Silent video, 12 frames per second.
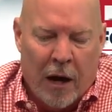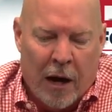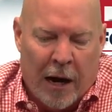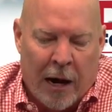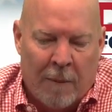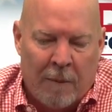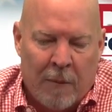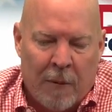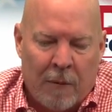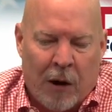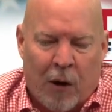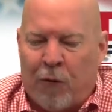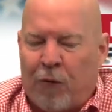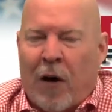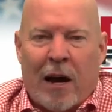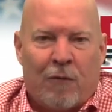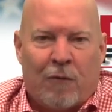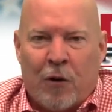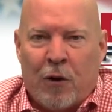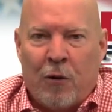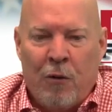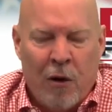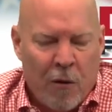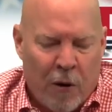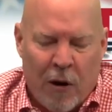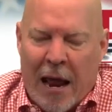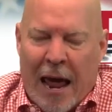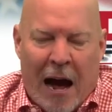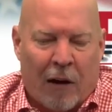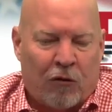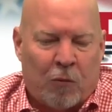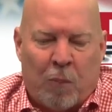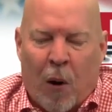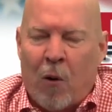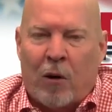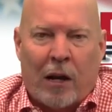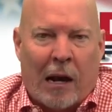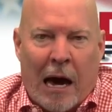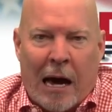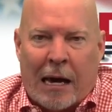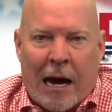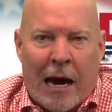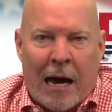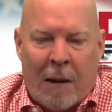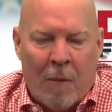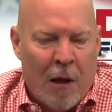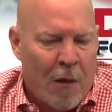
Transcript: They don't fight for you. They're not outspoken like I am.